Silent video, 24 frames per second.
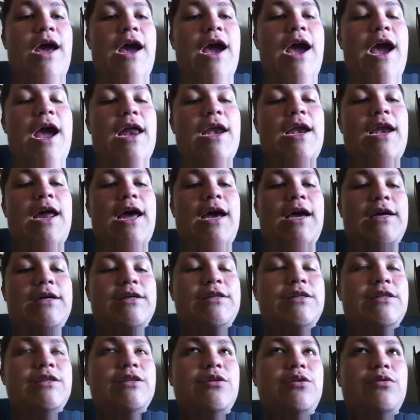and like
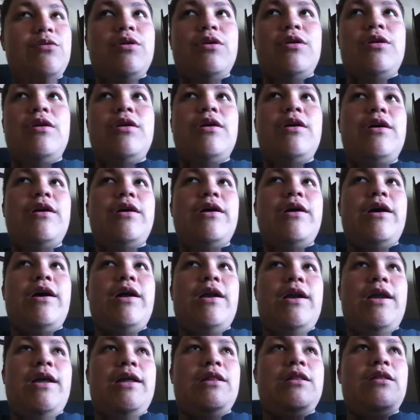soda
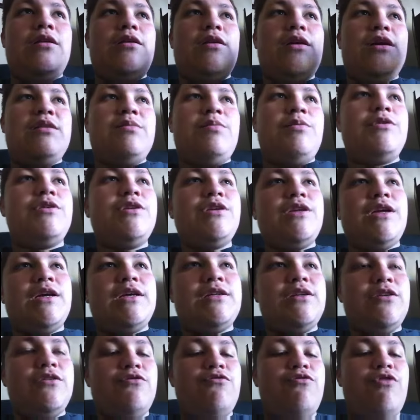and like the next person
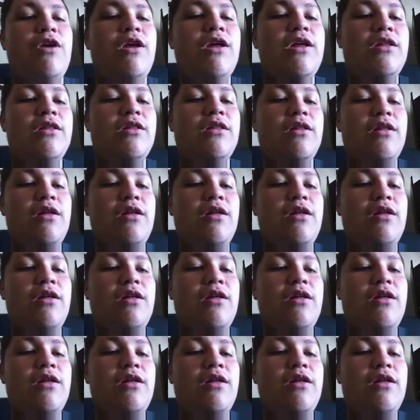has to drink